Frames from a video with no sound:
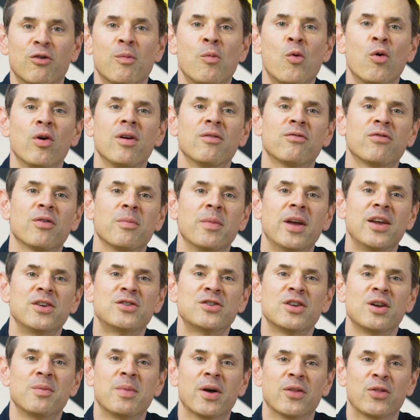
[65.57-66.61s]
For more
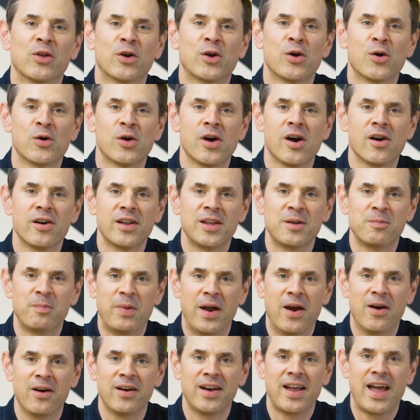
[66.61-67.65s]
information about the
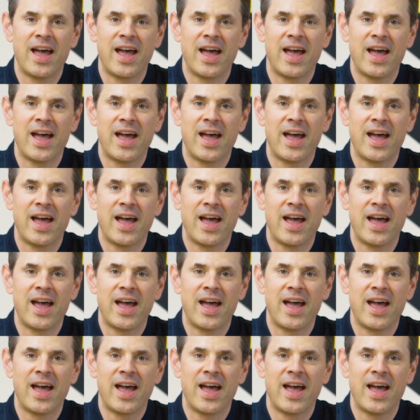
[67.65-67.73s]
GoGuardian Parent